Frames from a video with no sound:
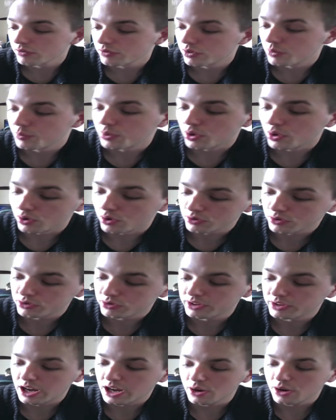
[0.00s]
the box.
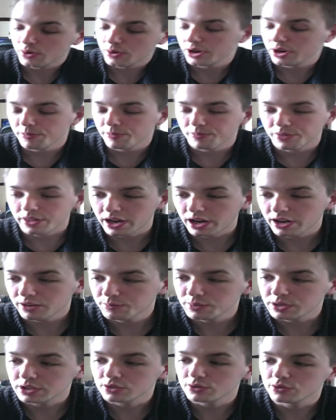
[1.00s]
Now I've
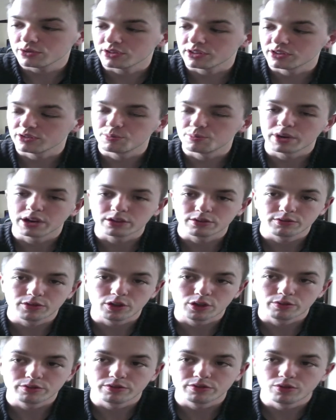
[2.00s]
been using this
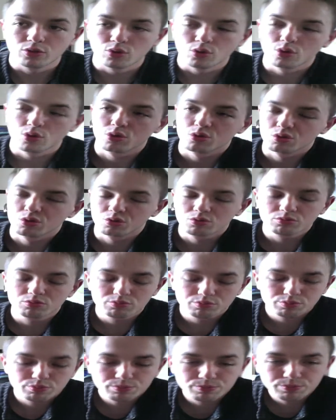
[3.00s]
microphone for
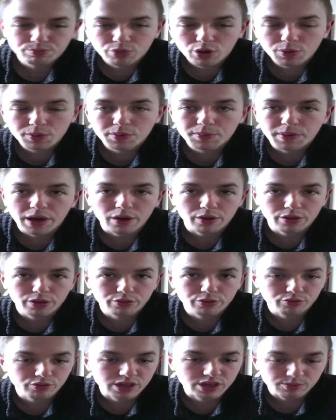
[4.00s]
probably about
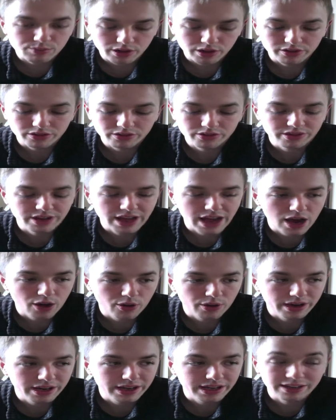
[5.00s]
3 months now.
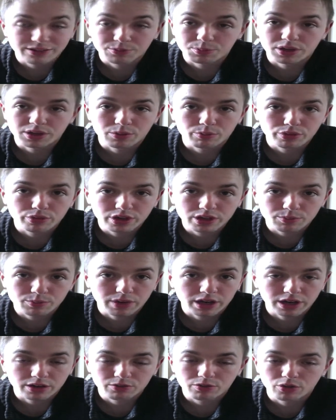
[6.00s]
It's been a brilliant
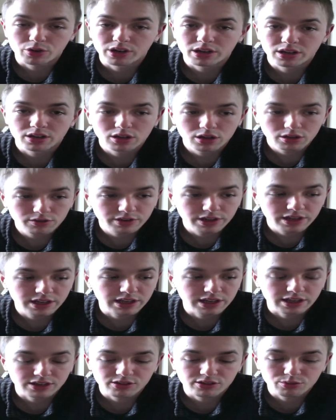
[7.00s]
microphone. I love it.
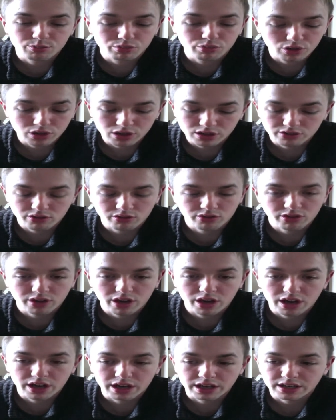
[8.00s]
It's brilliant
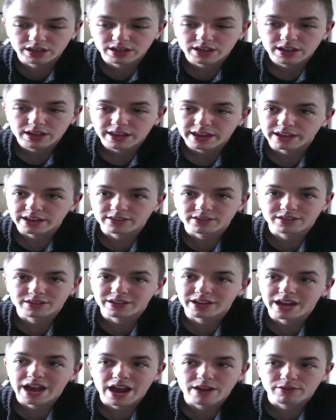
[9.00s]
design. It's
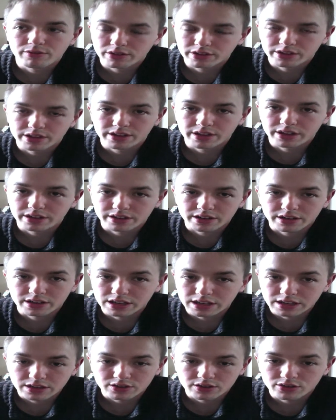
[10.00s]
done everything that I
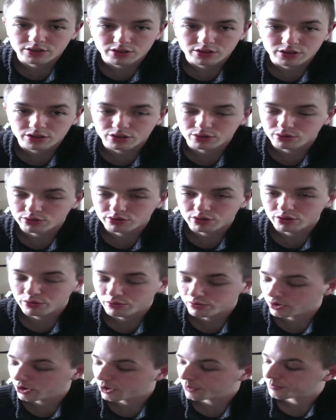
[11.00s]
needed to do so
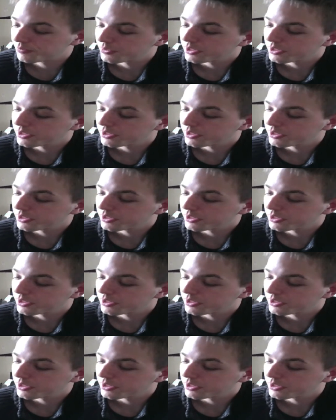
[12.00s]
far.